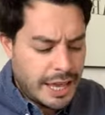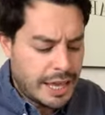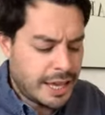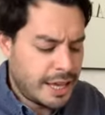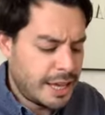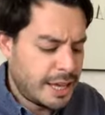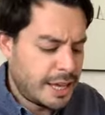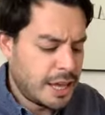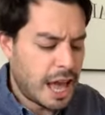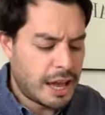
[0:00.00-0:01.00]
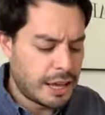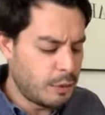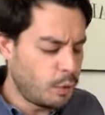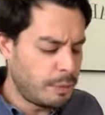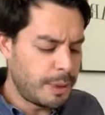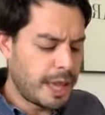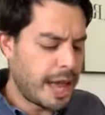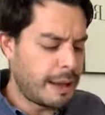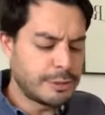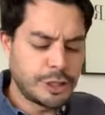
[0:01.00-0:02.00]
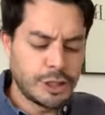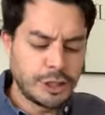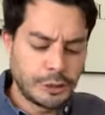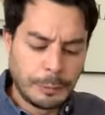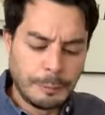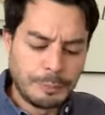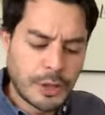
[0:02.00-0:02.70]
It will be up to you.